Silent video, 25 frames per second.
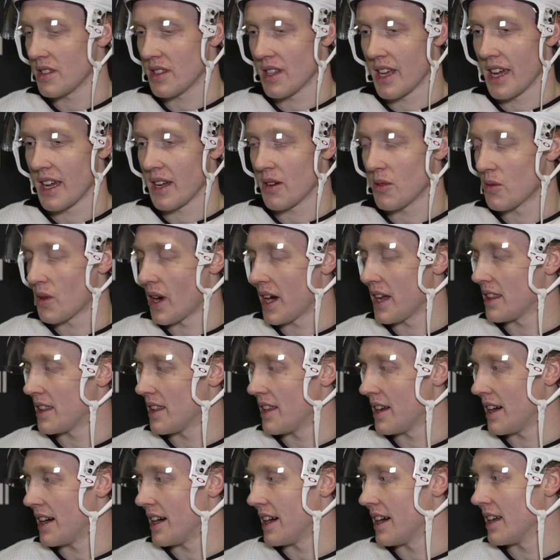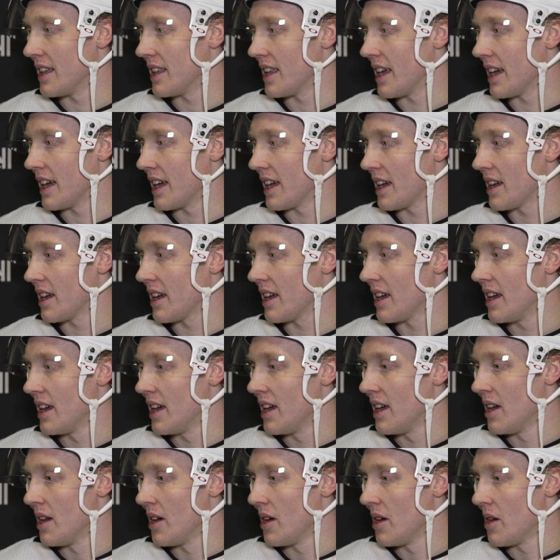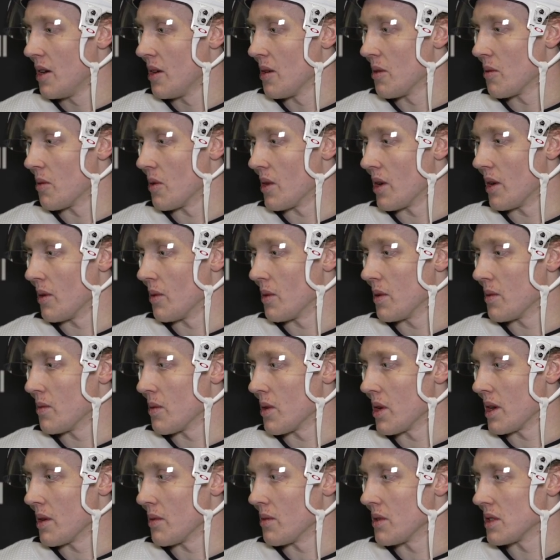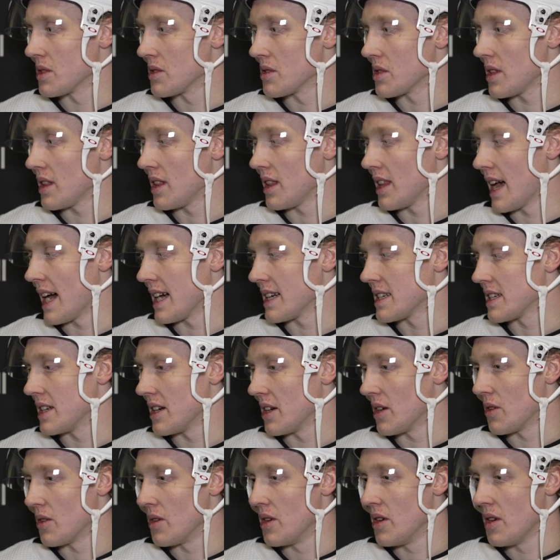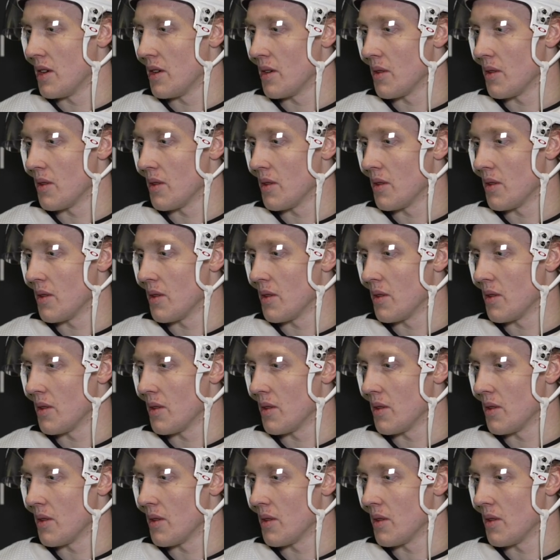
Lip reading: right there, what it was last year.